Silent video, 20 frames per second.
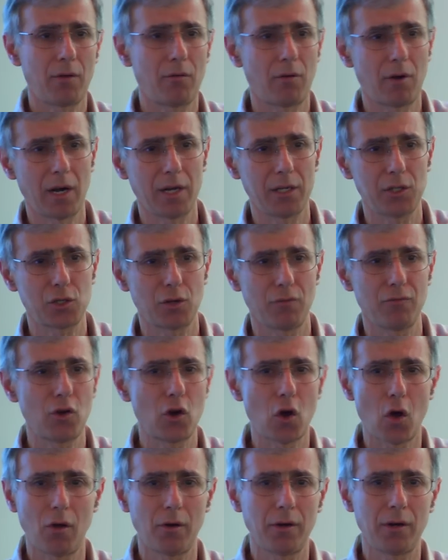range of
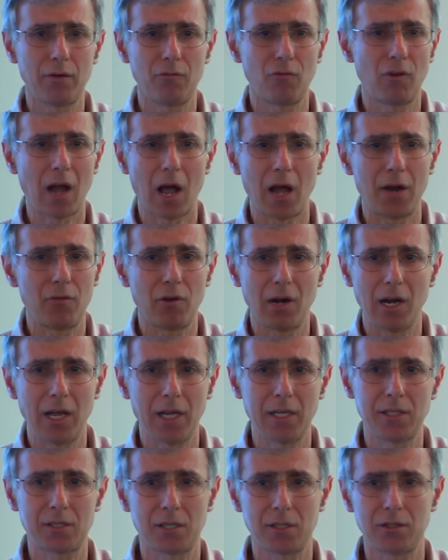
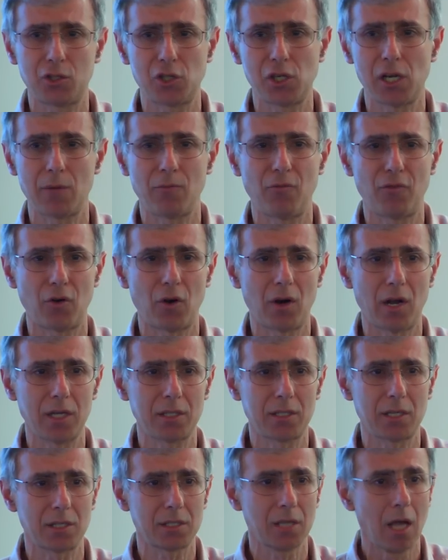non-unrelated GM
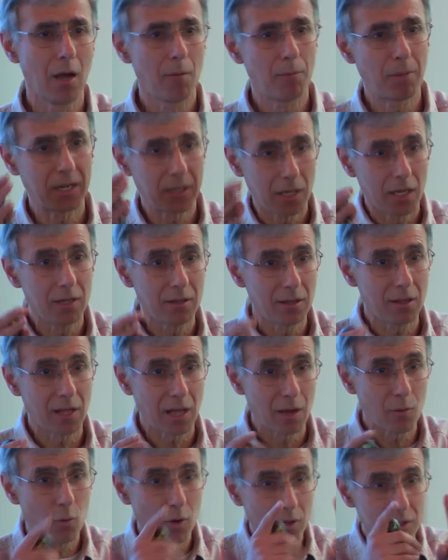varieties. But in
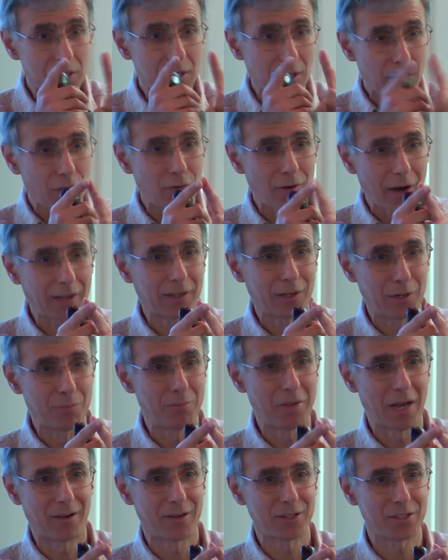there was the correct
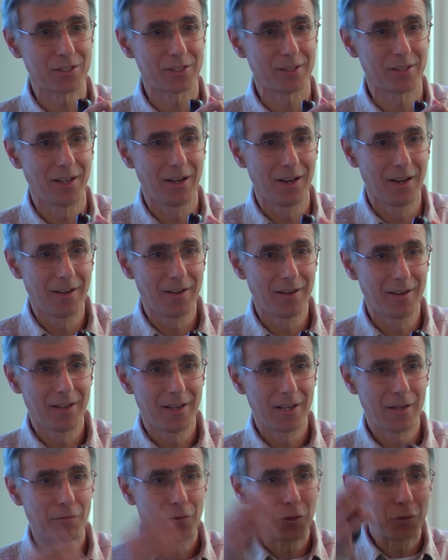comparison.
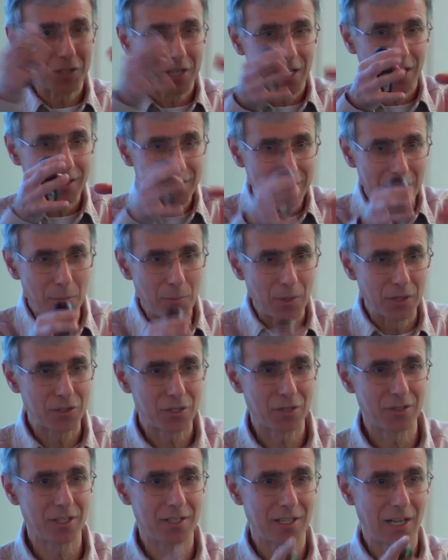If you dig deep
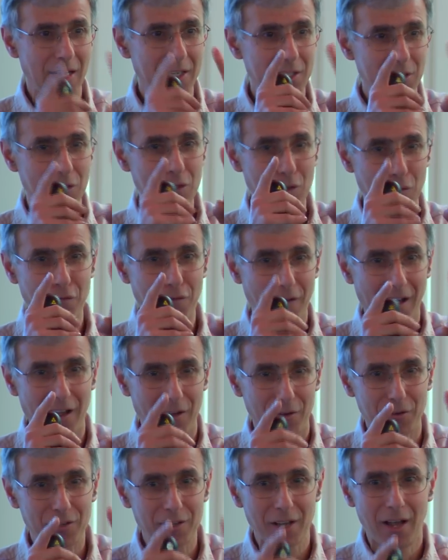into the data, you
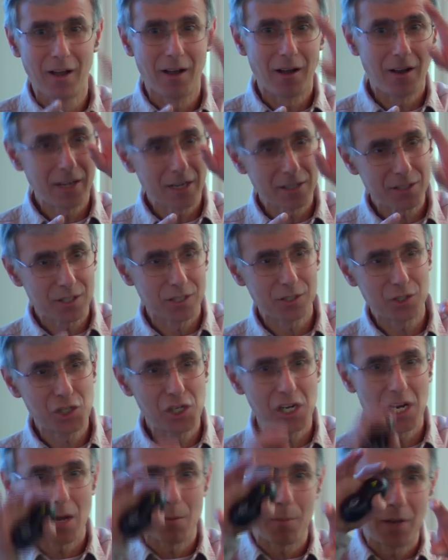found, yes, the
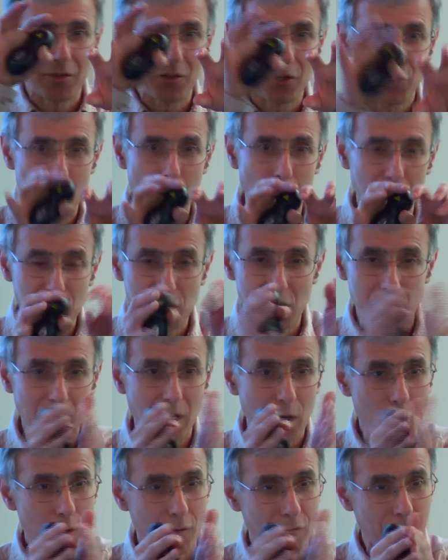GM and the non-GM
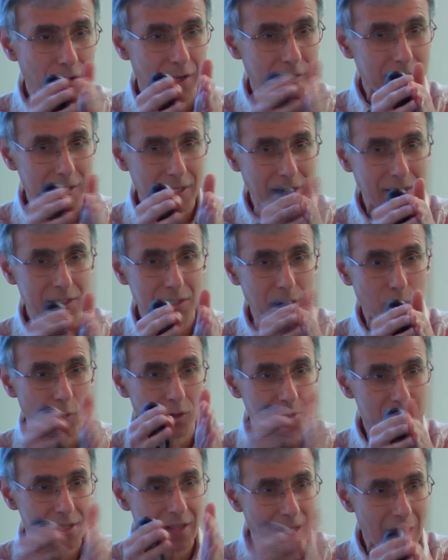equivalent data
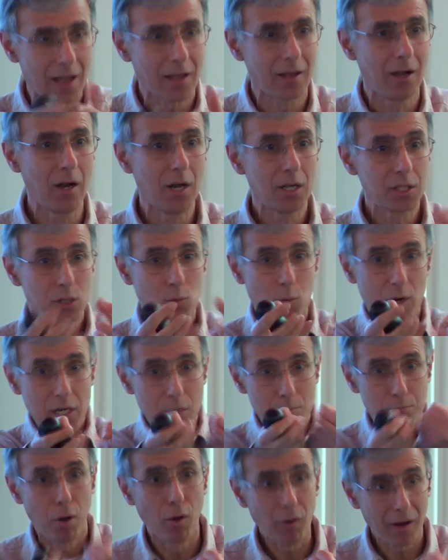was there. So when you
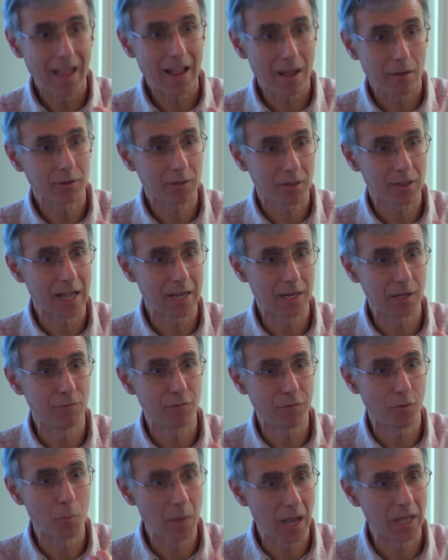pull out that
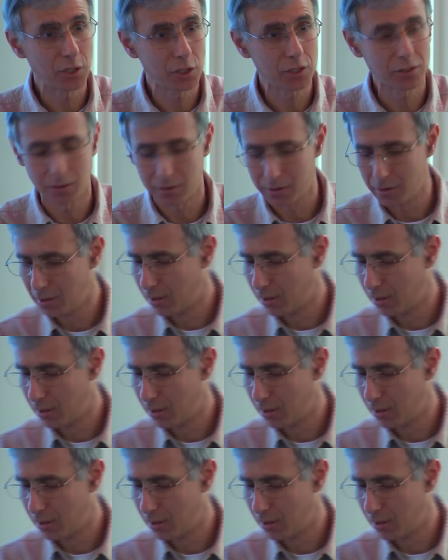information,